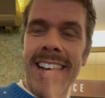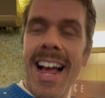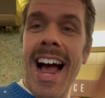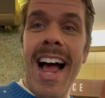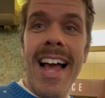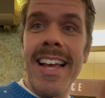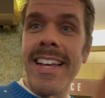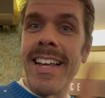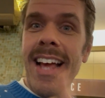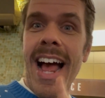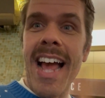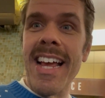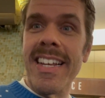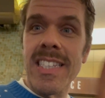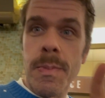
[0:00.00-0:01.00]

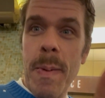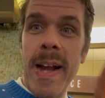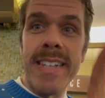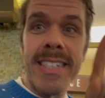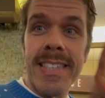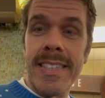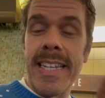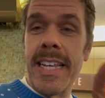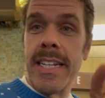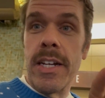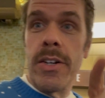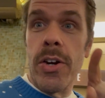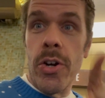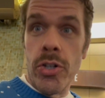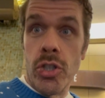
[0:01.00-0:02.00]
I expect to see
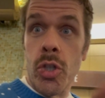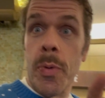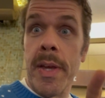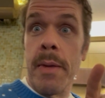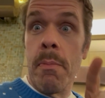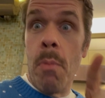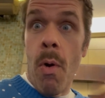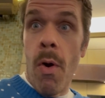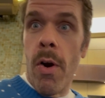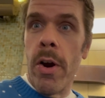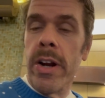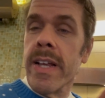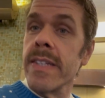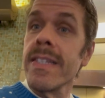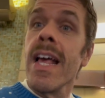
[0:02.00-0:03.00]
her doing more
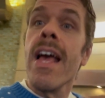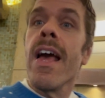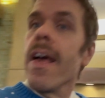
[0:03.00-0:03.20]
because